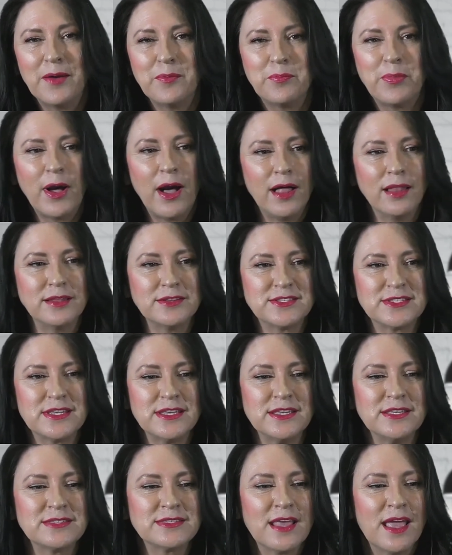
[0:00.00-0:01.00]

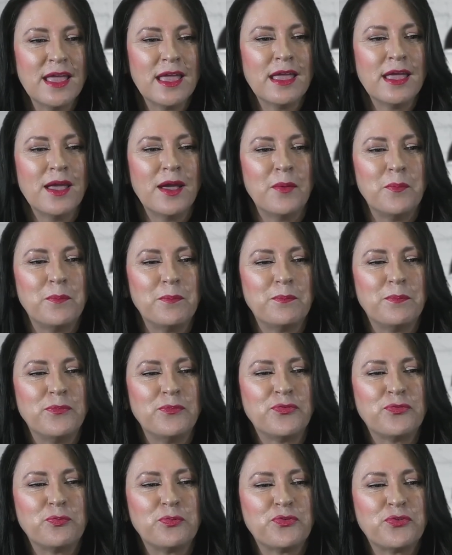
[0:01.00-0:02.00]
policies.
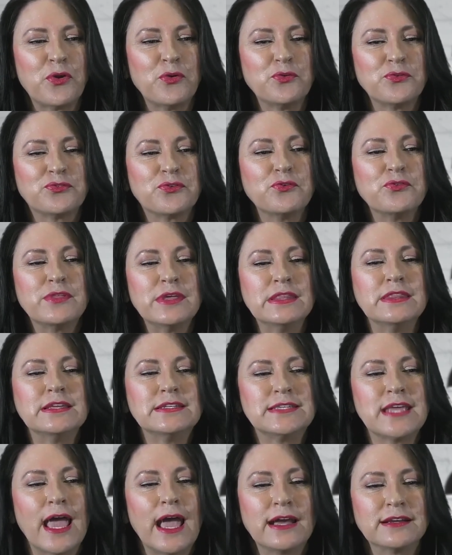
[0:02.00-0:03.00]
So then the
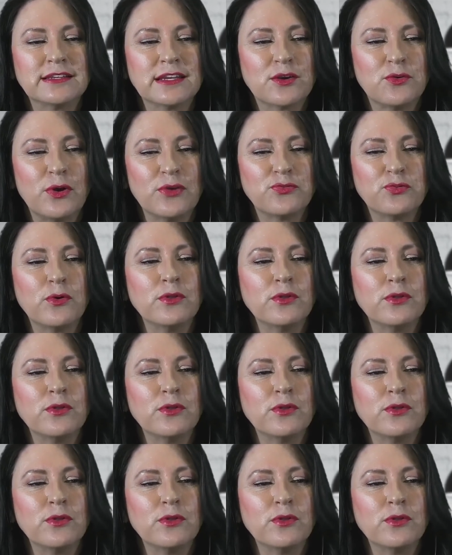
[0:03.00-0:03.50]
tactic was,